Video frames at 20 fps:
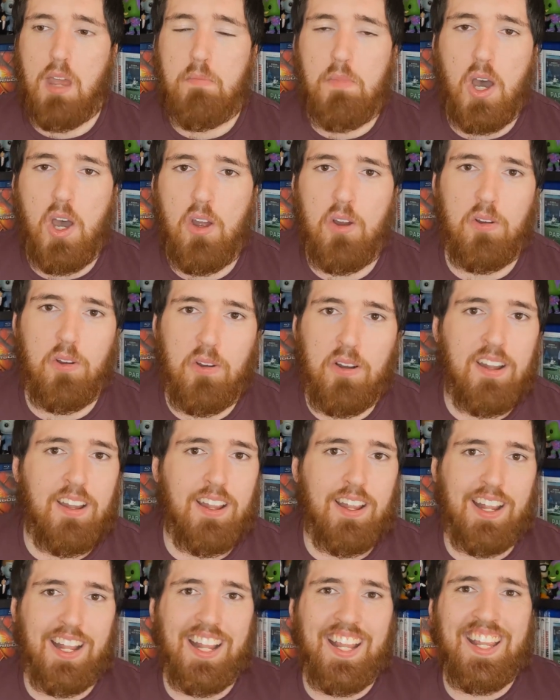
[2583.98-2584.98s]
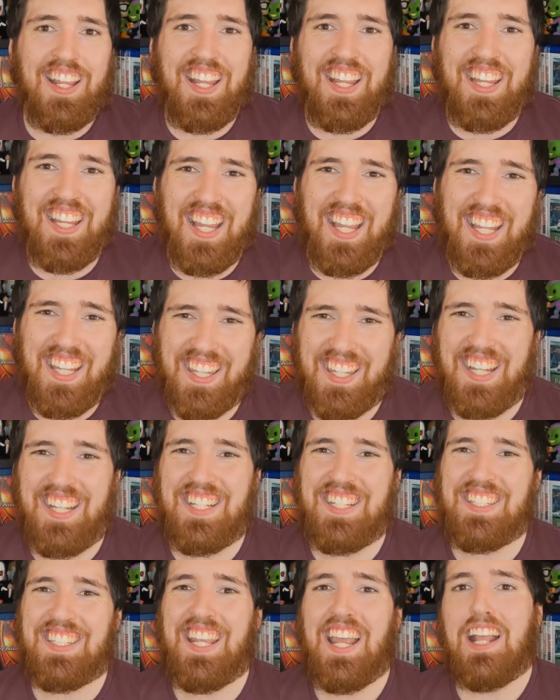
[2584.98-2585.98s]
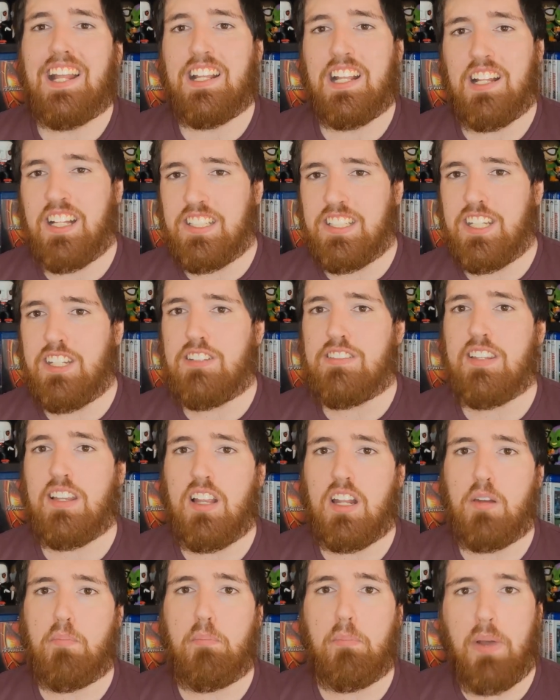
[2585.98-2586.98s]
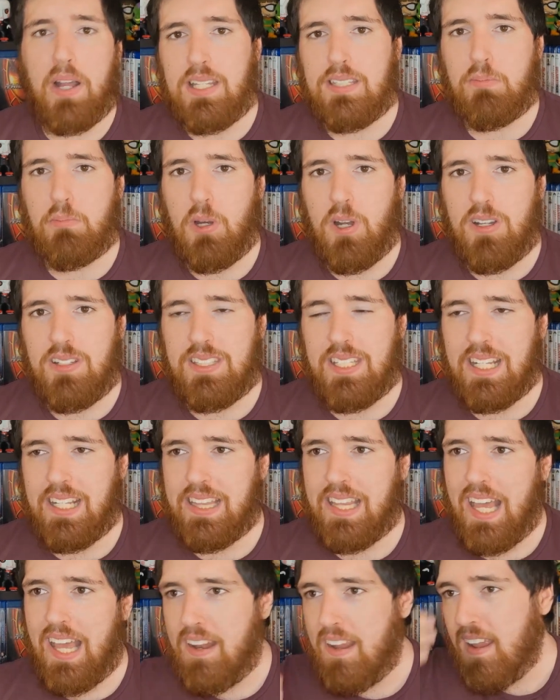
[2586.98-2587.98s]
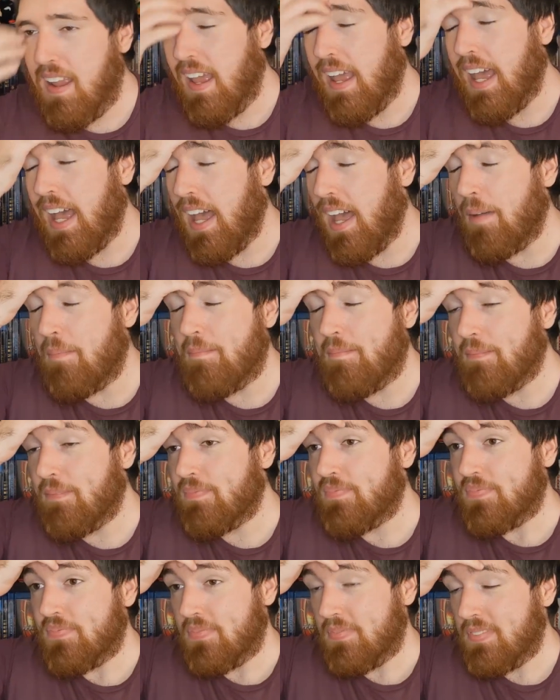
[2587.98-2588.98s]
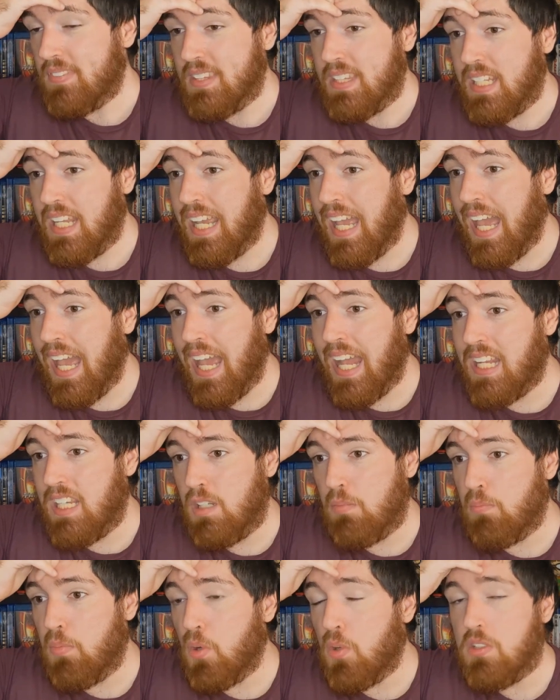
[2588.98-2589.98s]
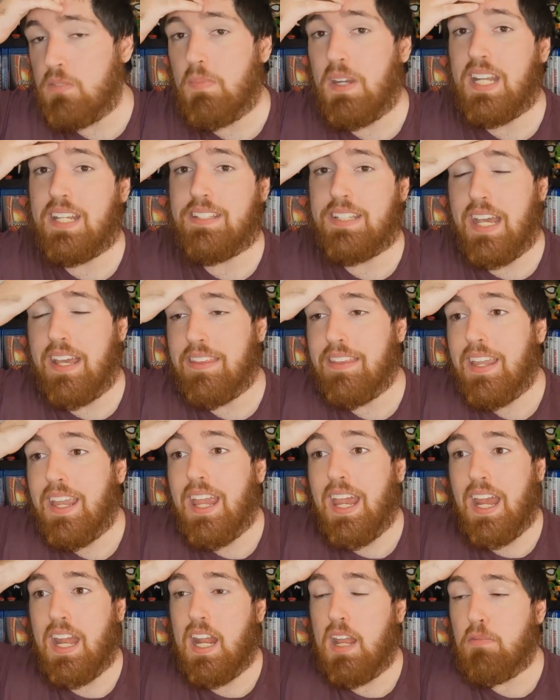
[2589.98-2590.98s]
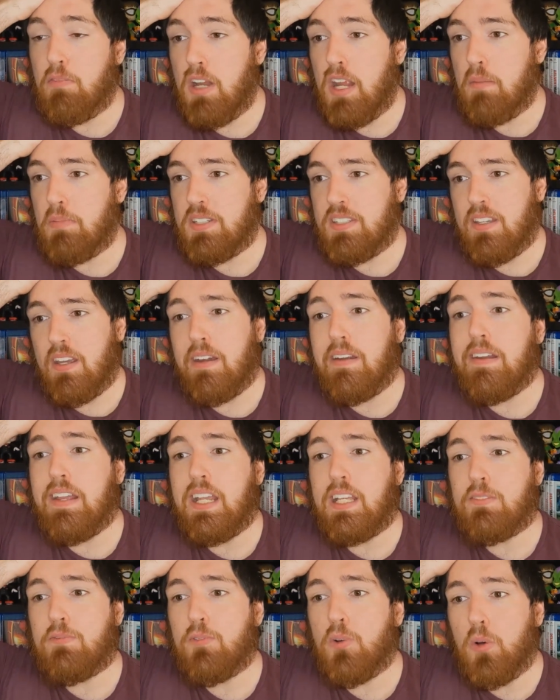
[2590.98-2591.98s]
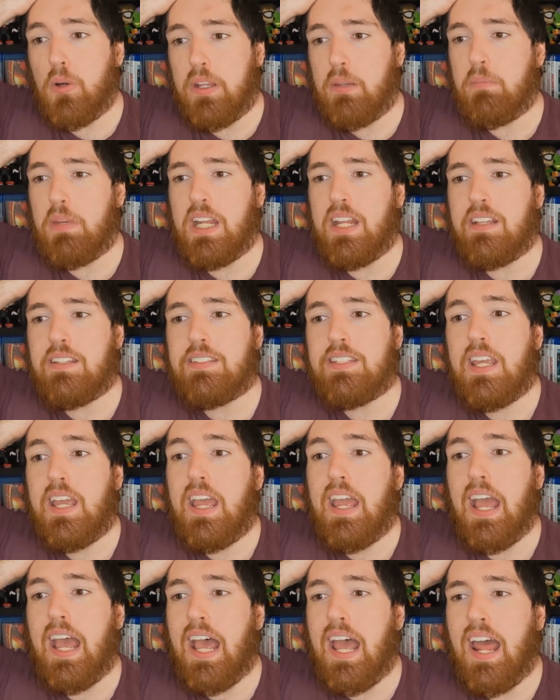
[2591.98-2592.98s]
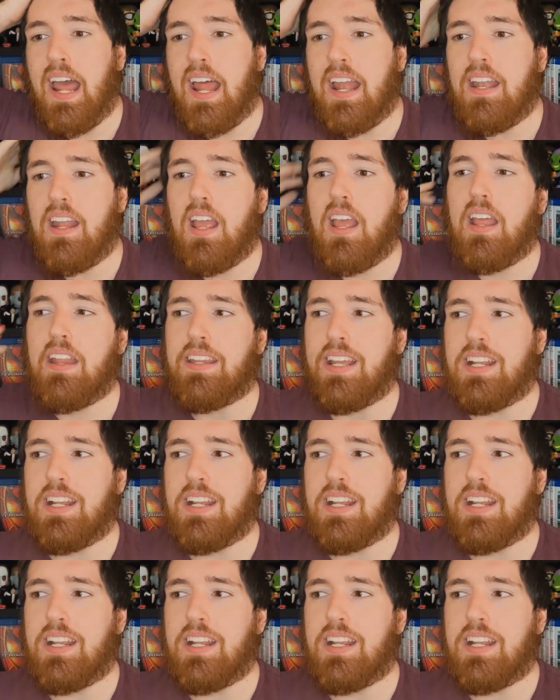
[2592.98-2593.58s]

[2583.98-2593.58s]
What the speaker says: MO. They like to use a lot of buzzwords like that. And it bores me to death, and every episode is 40 minutes, and